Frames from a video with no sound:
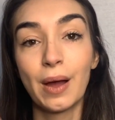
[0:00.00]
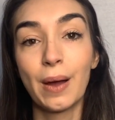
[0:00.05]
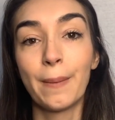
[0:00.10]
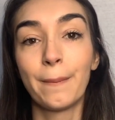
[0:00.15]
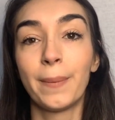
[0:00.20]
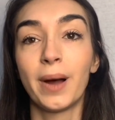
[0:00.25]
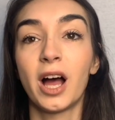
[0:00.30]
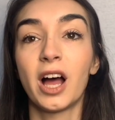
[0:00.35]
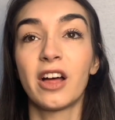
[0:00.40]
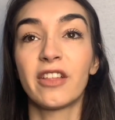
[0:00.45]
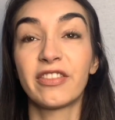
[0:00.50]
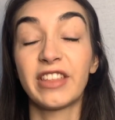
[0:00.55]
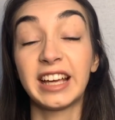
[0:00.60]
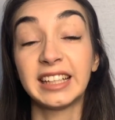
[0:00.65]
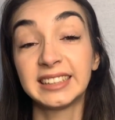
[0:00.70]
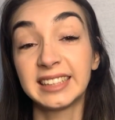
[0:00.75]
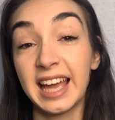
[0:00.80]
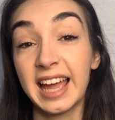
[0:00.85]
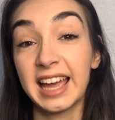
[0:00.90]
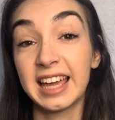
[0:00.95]
But they
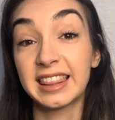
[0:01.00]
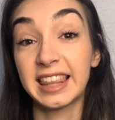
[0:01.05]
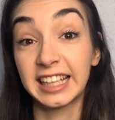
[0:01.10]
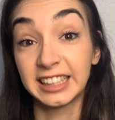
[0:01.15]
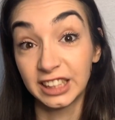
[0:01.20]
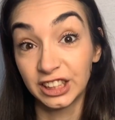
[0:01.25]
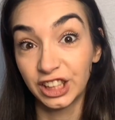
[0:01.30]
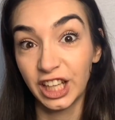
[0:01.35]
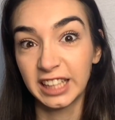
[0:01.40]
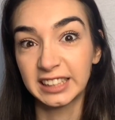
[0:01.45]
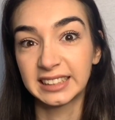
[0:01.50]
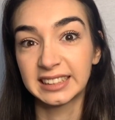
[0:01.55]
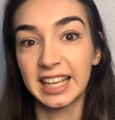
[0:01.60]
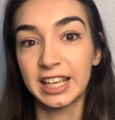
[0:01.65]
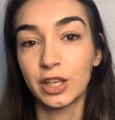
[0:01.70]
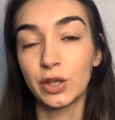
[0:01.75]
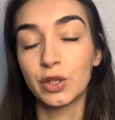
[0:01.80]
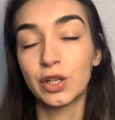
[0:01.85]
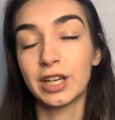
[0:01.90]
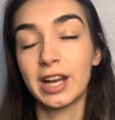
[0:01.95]
suggest that
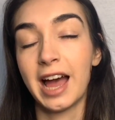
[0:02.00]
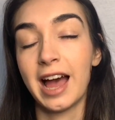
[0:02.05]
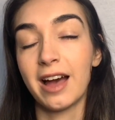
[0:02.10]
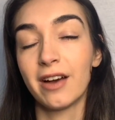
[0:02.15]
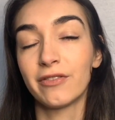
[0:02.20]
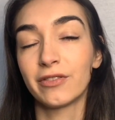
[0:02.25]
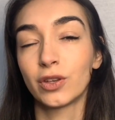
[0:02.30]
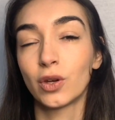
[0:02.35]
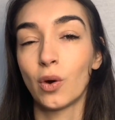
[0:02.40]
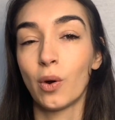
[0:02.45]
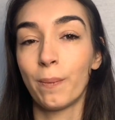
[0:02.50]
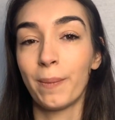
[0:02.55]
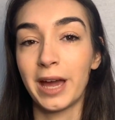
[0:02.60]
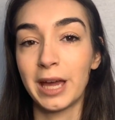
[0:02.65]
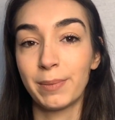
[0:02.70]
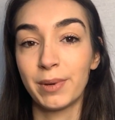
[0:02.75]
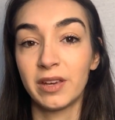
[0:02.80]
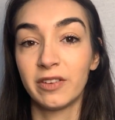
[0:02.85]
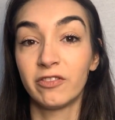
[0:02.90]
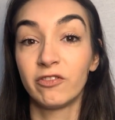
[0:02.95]
you should have your
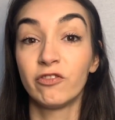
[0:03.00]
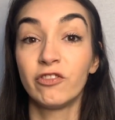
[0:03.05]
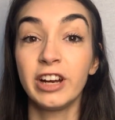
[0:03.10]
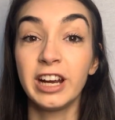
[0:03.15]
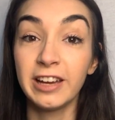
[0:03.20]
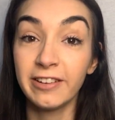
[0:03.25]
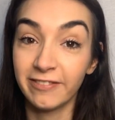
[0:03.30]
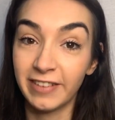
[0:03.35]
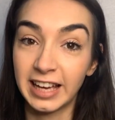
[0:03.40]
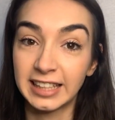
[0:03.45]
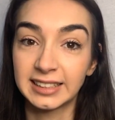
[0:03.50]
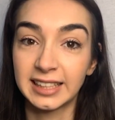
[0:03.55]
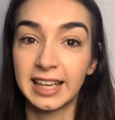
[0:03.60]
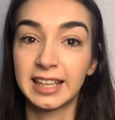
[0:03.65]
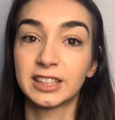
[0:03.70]
baby rear facing,